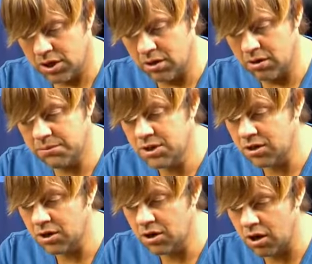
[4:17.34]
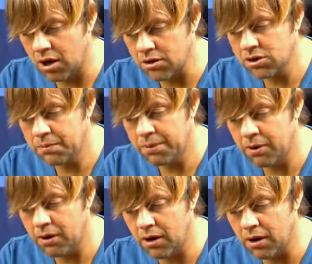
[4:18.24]
tempting God to
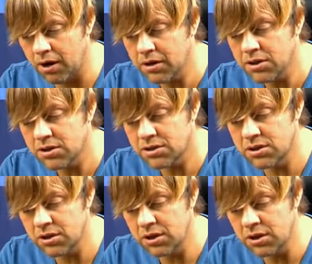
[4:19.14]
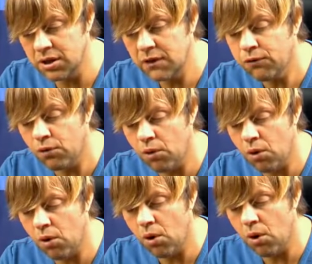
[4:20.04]
part the sea
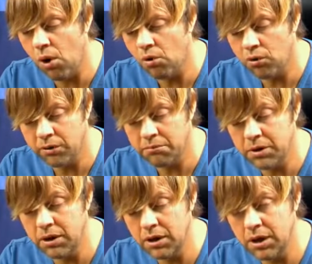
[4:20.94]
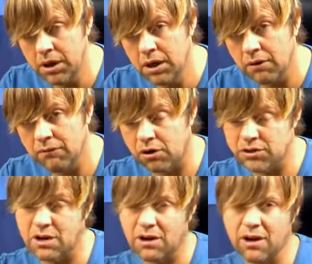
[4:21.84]
for only me, I'm going
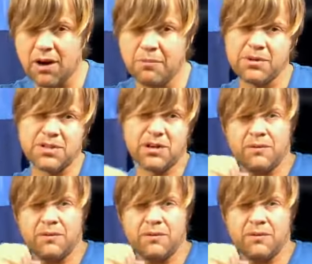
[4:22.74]
to sound like an opera